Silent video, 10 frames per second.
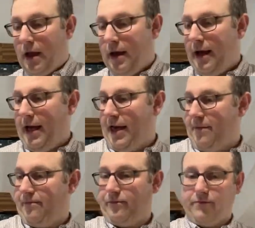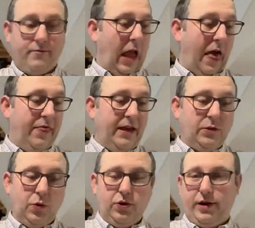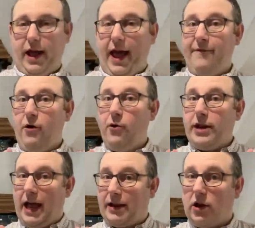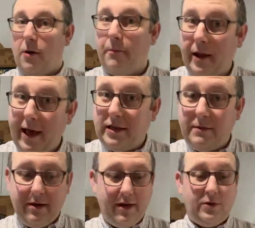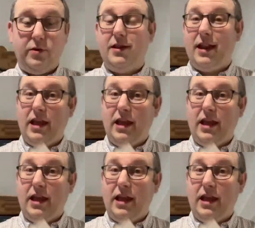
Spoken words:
5s. This one, I've already had a complaint about this one. They haven't